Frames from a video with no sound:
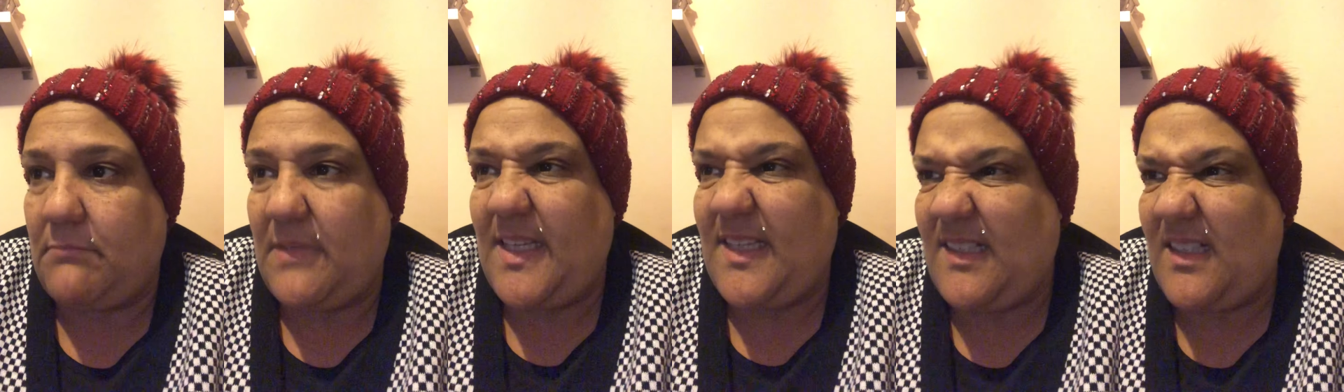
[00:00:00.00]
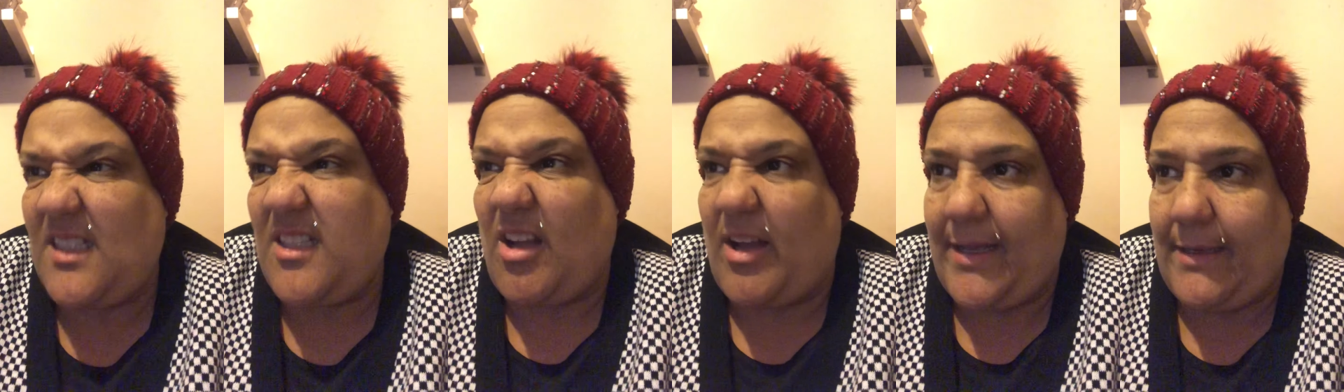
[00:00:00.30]

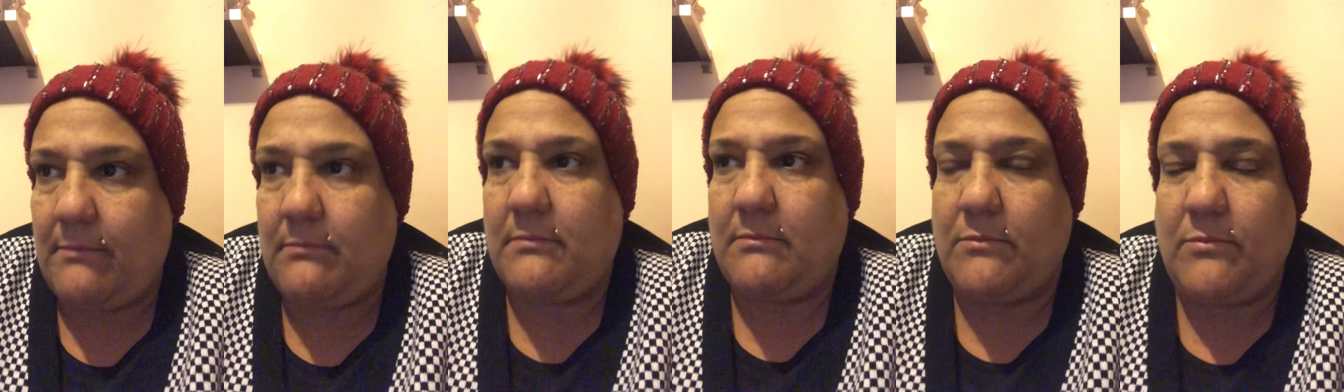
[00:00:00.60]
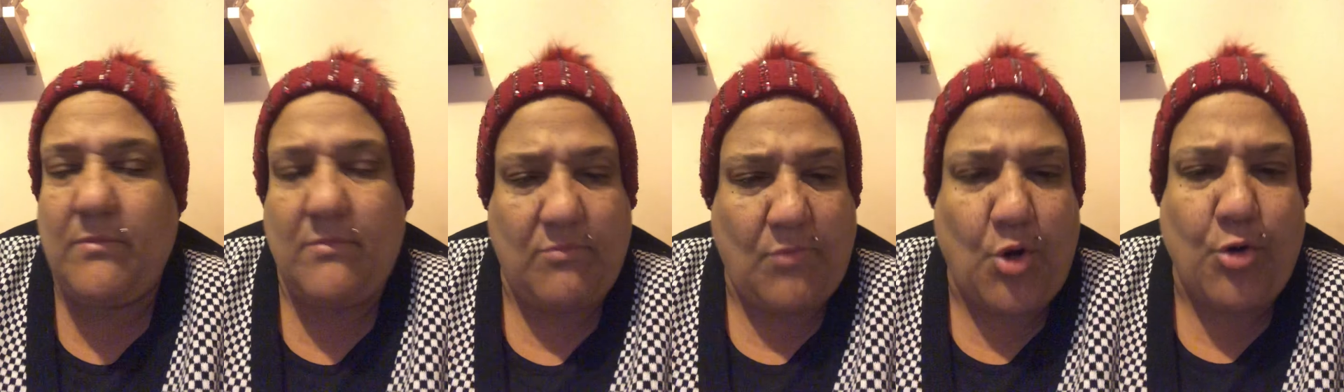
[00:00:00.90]
is like
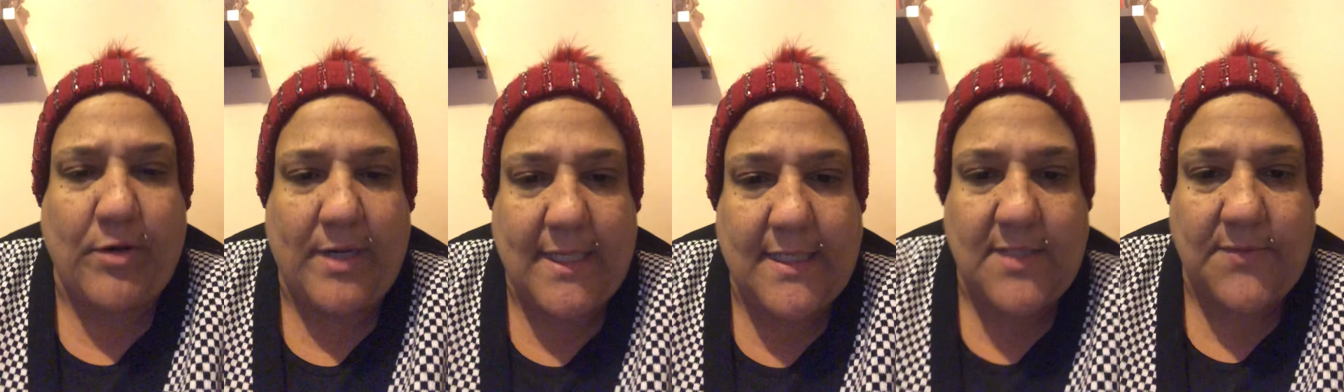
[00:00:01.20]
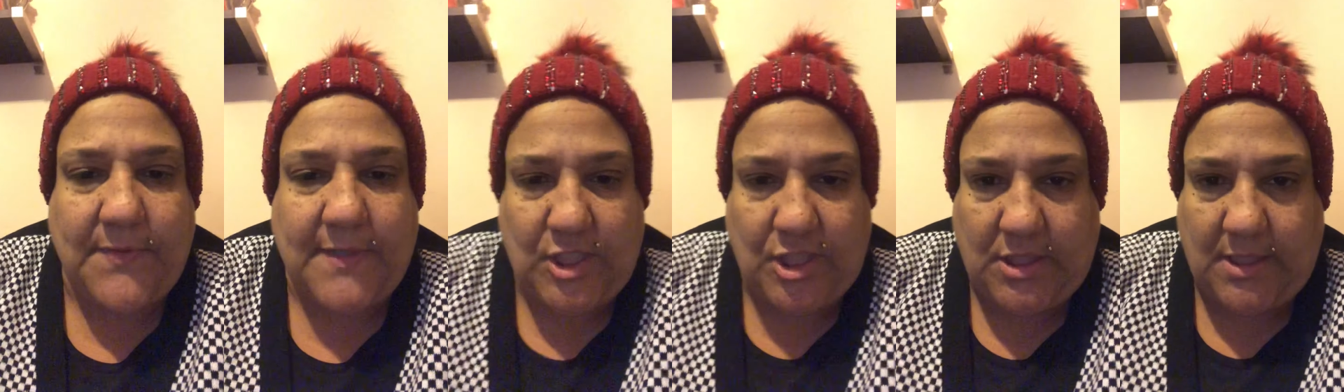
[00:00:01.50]
more or
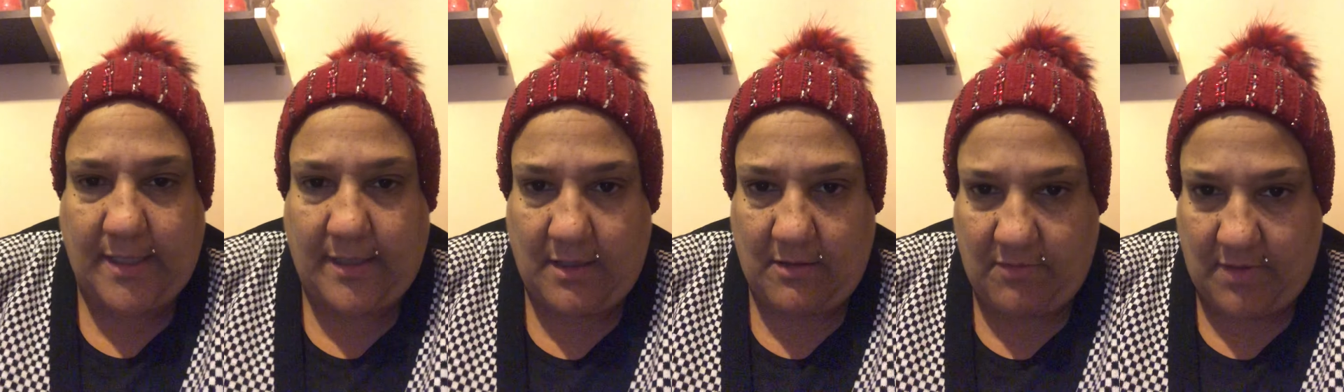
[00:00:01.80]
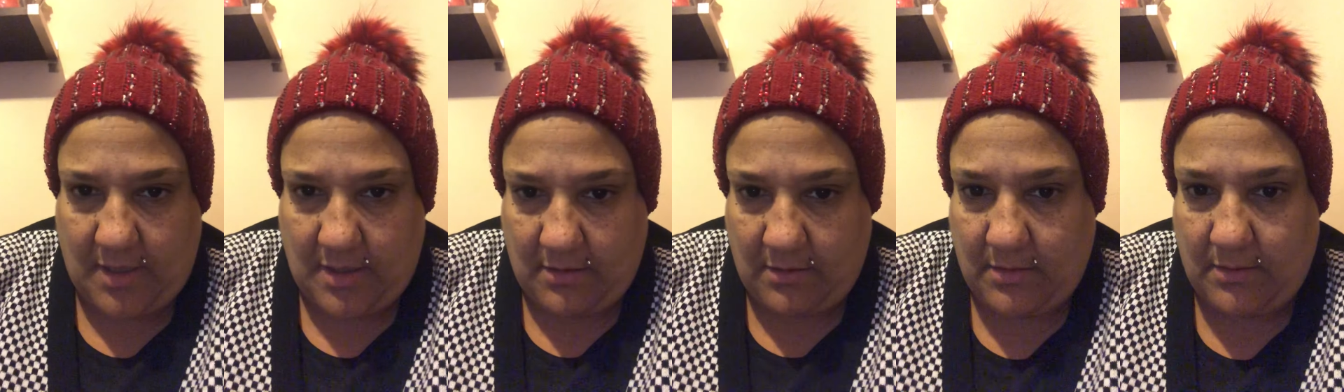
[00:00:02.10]
less
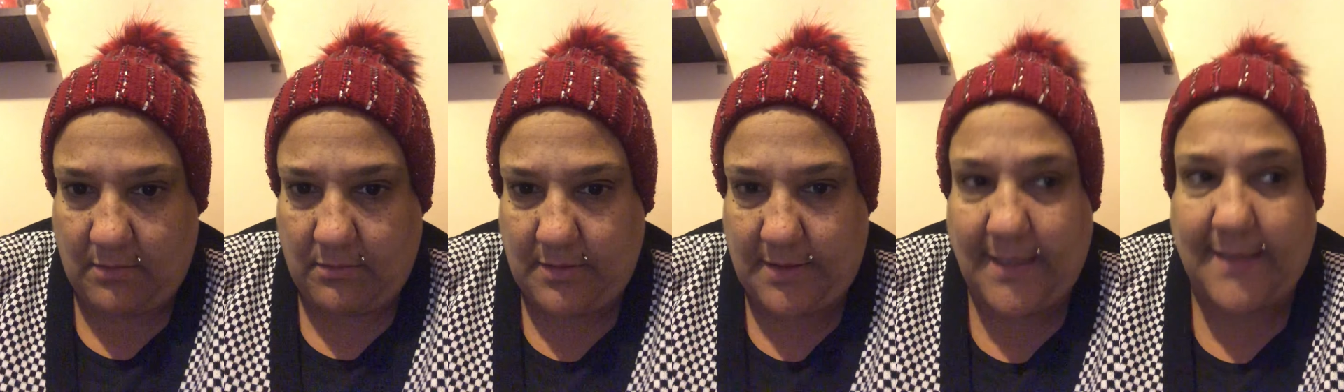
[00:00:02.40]
vegetarian or